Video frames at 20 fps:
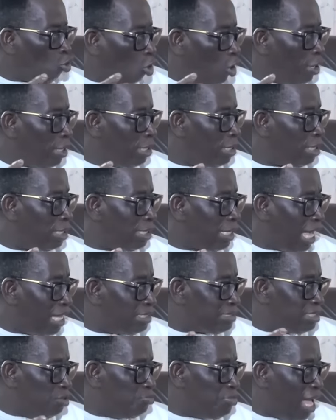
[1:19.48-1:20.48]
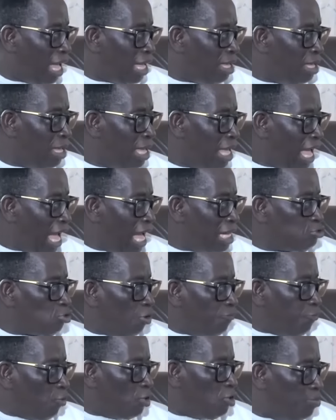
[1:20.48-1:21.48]
join, cancel, bia. I
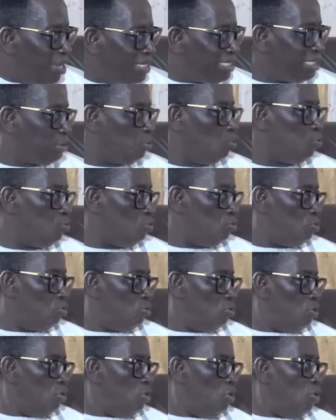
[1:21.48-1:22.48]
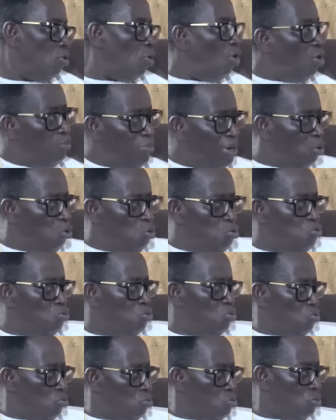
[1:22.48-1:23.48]
saw, for, no, betcho. Ombe,
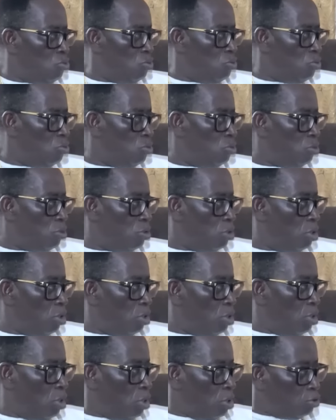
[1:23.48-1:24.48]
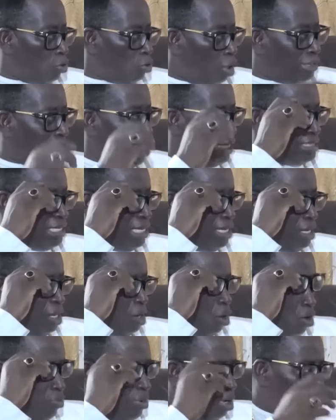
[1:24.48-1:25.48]
who? So, I
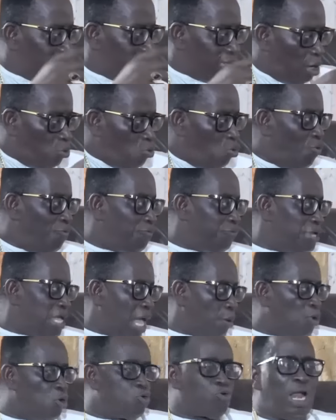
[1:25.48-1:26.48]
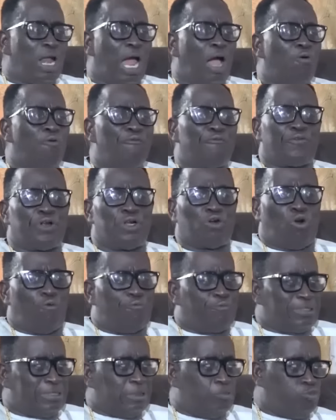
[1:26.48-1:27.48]
say, ombe, who say, who, free, nyame, kura, who, very
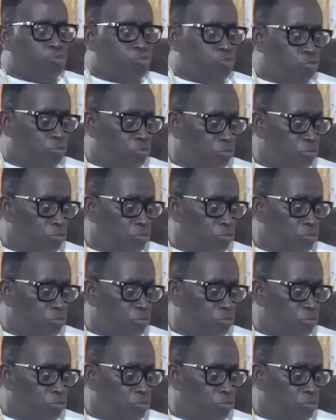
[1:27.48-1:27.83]
comfortable.